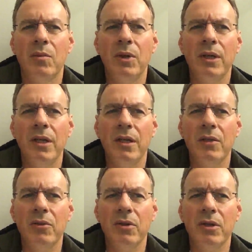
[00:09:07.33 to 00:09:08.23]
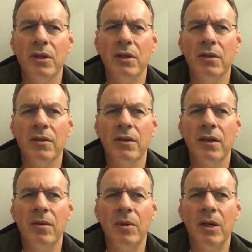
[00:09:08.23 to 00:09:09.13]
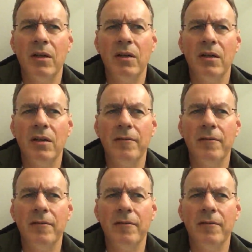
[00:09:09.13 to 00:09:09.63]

pretty interesting. How about